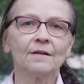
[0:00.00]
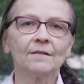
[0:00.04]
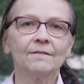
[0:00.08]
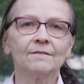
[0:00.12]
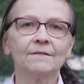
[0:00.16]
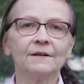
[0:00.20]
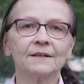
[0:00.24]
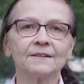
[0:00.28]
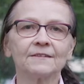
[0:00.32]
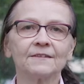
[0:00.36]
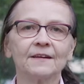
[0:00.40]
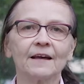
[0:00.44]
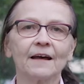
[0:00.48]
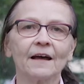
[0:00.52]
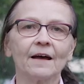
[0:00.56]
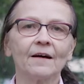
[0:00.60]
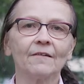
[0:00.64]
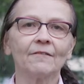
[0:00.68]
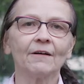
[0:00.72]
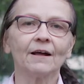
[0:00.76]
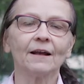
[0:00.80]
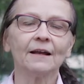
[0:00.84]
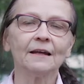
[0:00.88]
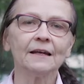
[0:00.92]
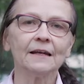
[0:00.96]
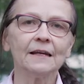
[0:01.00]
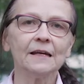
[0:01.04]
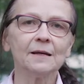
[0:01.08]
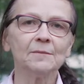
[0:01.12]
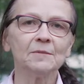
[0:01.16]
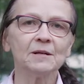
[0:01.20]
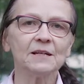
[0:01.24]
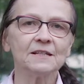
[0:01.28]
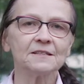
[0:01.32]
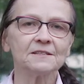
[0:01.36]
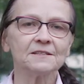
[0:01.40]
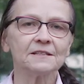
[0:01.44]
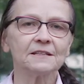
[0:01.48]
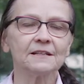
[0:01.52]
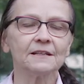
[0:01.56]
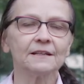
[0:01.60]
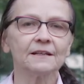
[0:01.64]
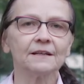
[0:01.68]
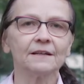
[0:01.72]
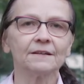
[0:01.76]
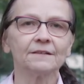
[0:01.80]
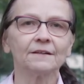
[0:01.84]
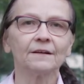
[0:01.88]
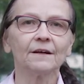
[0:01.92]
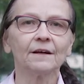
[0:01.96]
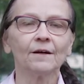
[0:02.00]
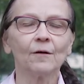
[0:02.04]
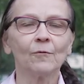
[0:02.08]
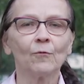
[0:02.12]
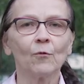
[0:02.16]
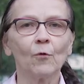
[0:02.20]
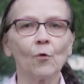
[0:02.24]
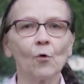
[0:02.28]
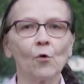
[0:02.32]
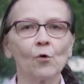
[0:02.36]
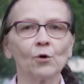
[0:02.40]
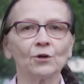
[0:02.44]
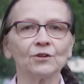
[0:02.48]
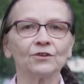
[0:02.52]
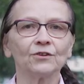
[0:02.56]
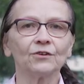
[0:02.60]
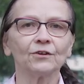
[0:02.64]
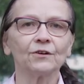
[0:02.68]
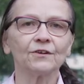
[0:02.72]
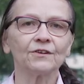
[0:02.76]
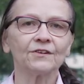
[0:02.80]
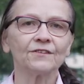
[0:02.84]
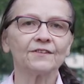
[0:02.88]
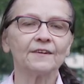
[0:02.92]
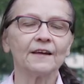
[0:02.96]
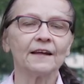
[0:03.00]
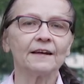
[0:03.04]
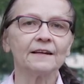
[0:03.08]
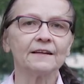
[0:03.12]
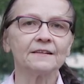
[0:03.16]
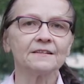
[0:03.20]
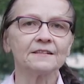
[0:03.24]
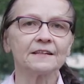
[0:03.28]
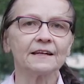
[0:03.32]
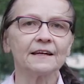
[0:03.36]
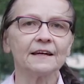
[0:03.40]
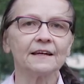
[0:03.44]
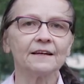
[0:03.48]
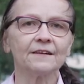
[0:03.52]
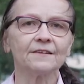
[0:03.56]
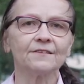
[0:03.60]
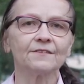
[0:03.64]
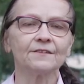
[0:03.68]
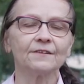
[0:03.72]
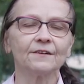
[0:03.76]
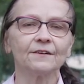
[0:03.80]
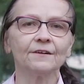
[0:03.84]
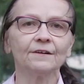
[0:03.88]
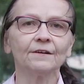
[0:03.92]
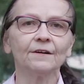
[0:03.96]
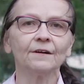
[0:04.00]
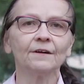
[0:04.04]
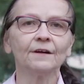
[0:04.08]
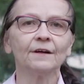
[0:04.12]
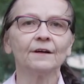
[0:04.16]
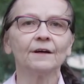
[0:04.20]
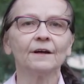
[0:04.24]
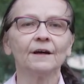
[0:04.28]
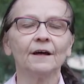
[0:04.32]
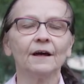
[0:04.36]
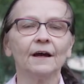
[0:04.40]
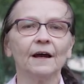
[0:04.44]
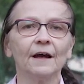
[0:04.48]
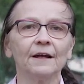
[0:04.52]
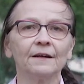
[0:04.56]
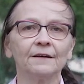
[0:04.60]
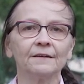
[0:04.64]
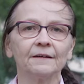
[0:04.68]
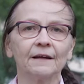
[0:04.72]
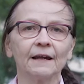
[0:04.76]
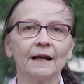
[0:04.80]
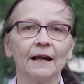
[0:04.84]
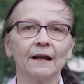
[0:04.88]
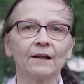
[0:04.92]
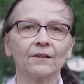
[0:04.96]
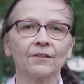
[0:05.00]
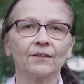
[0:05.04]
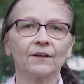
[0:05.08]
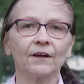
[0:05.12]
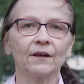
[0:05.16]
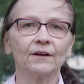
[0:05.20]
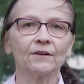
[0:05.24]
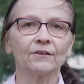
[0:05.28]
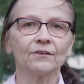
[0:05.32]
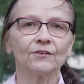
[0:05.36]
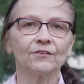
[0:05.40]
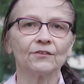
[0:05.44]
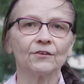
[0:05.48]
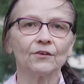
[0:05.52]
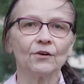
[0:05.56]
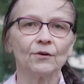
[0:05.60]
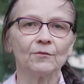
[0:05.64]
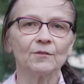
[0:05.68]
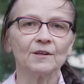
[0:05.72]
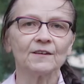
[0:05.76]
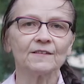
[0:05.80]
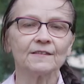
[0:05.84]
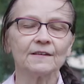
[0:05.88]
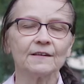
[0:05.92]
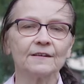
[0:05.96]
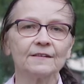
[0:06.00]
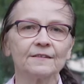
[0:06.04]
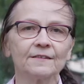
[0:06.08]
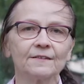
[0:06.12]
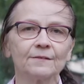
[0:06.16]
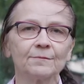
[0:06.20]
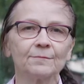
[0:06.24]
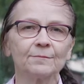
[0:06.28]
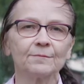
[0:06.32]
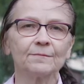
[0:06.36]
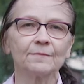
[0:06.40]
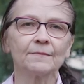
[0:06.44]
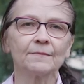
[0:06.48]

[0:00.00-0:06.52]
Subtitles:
which have limited water, sanitation, and healthcare services.